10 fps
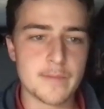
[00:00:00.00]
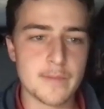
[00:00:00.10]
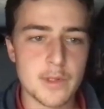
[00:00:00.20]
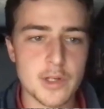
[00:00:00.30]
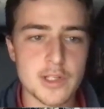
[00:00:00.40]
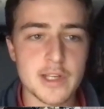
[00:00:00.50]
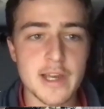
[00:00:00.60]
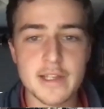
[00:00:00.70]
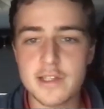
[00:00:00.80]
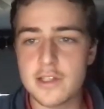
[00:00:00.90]
just to
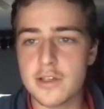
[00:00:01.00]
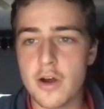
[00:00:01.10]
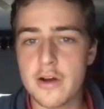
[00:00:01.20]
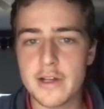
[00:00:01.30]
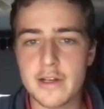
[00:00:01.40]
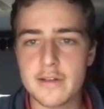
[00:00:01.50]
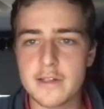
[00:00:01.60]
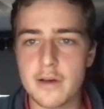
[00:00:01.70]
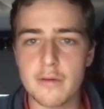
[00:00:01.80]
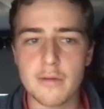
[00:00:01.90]
get started,
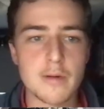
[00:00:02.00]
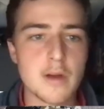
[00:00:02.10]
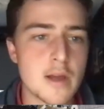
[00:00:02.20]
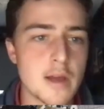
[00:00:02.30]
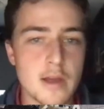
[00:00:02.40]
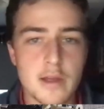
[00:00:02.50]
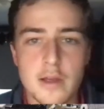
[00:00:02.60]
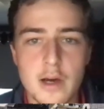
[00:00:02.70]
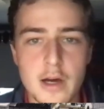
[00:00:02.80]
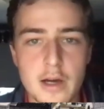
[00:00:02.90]

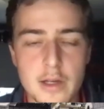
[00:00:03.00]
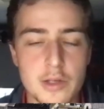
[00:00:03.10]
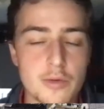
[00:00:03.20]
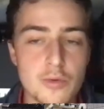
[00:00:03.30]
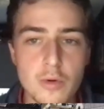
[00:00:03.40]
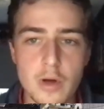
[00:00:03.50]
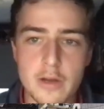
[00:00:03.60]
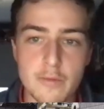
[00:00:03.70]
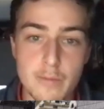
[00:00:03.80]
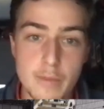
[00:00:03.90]
you
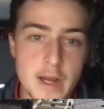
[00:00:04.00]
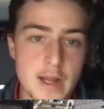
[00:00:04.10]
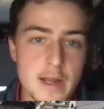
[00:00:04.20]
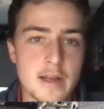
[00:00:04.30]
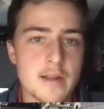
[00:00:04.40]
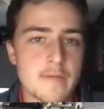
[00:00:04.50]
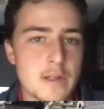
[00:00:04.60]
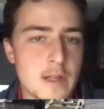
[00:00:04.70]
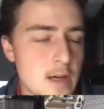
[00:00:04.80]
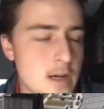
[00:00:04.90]
admitted
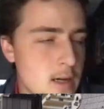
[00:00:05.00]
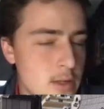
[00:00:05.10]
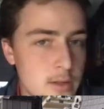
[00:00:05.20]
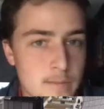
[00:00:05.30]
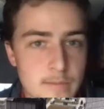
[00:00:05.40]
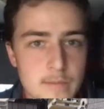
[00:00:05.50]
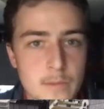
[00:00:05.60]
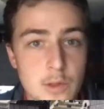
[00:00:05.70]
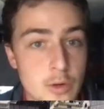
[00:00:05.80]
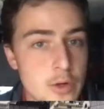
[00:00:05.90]
or
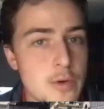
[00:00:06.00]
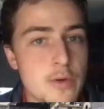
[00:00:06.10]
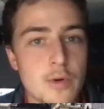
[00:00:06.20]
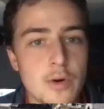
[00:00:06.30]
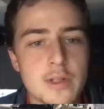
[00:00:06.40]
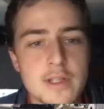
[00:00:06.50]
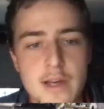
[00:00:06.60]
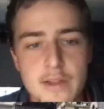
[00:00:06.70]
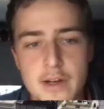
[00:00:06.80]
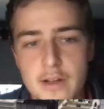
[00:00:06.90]
you enrolled in
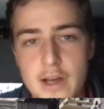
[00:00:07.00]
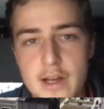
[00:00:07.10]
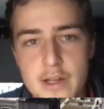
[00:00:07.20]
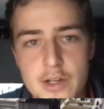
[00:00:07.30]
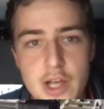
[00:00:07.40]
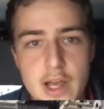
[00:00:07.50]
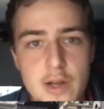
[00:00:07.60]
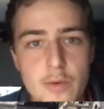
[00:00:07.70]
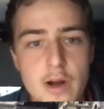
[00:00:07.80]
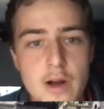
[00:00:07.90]
South Carolina in
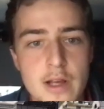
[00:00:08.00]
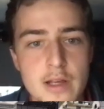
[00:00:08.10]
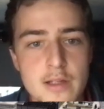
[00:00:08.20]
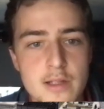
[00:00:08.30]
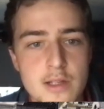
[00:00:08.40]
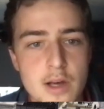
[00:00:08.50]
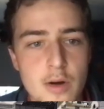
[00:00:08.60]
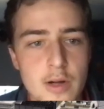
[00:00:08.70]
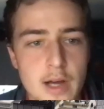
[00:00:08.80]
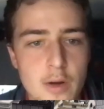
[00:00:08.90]
January.
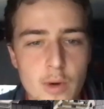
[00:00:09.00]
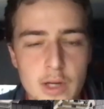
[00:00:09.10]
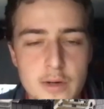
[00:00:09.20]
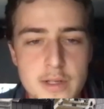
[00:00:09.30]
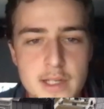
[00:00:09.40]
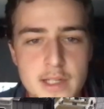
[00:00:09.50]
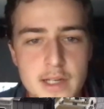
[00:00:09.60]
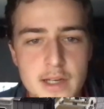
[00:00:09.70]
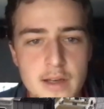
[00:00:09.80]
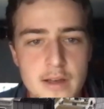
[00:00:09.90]
So kind of what goes
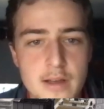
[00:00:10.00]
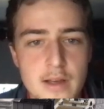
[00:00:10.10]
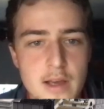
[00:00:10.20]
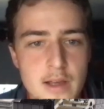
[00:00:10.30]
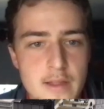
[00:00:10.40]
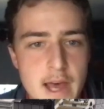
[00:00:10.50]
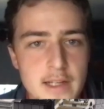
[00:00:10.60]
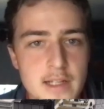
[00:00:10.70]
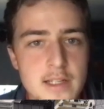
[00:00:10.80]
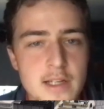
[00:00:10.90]
into that
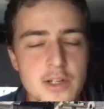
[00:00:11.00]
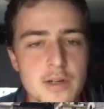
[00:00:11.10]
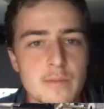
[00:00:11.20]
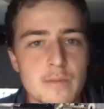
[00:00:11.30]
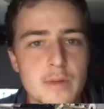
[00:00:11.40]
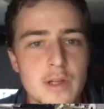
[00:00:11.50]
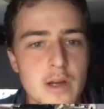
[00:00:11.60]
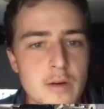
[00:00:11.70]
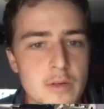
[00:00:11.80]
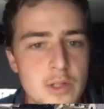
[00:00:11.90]
decision,
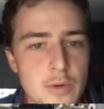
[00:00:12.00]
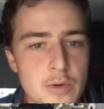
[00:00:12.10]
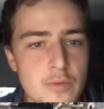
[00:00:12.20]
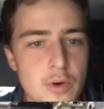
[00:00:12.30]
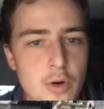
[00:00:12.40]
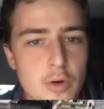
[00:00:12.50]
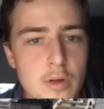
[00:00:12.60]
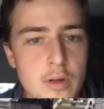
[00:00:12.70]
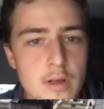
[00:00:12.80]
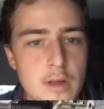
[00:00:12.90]
to
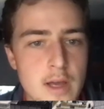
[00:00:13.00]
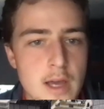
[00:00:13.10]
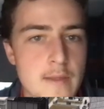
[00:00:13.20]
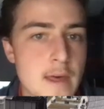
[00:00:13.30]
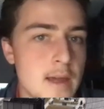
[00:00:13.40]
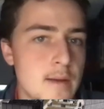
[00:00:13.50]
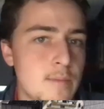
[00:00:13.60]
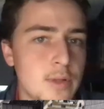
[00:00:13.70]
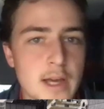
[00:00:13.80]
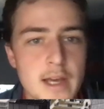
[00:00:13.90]
enroll and then
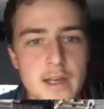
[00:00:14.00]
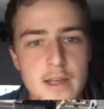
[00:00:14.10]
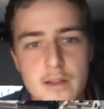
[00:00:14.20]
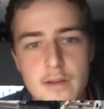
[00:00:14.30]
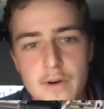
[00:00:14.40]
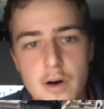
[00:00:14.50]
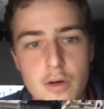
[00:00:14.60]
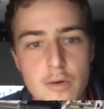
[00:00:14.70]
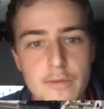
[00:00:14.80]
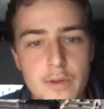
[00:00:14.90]
play in the fall,
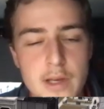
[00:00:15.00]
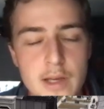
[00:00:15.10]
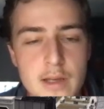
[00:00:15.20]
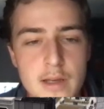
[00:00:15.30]
hopefully?